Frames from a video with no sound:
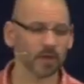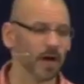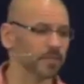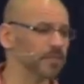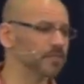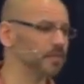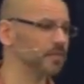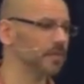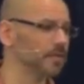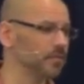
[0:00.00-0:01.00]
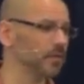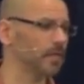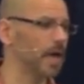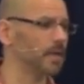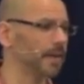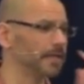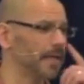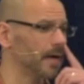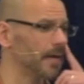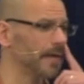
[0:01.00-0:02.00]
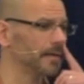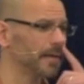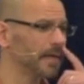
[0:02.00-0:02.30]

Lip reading: authenticity. You've heard a lot about that, right?